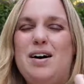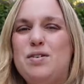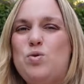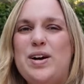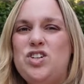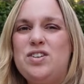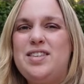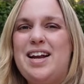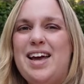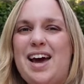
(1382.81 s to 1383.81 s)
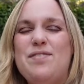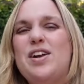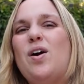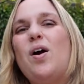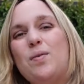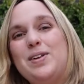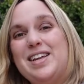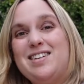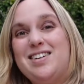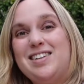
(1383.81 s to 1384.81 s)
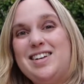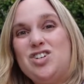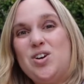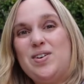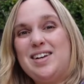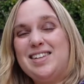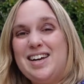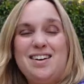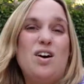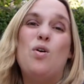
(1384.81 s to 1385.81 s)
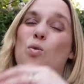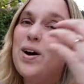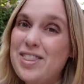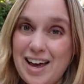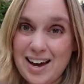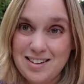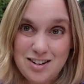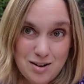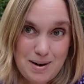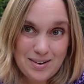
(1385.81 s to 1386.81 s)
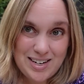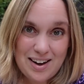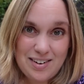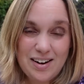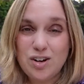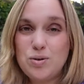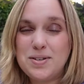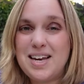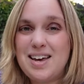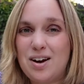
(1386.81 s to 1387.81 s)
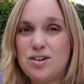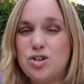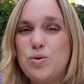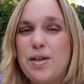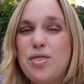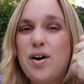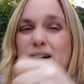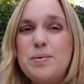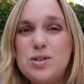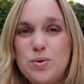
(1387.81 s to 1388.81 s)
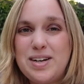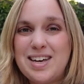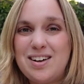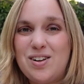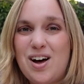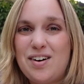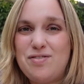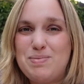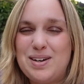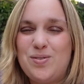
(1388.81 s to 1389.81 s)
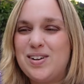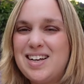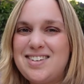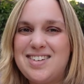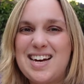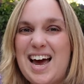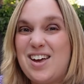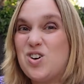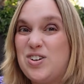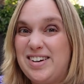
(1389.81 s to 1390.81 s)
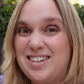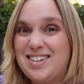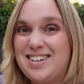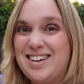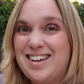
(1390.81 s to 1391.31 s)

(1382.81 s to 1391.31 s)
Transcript: on questions that I have that aren't related to Lee and Jonah, like what the heck to do about Devin, who is a character who I thought I was going to kill off but realized I couldn't.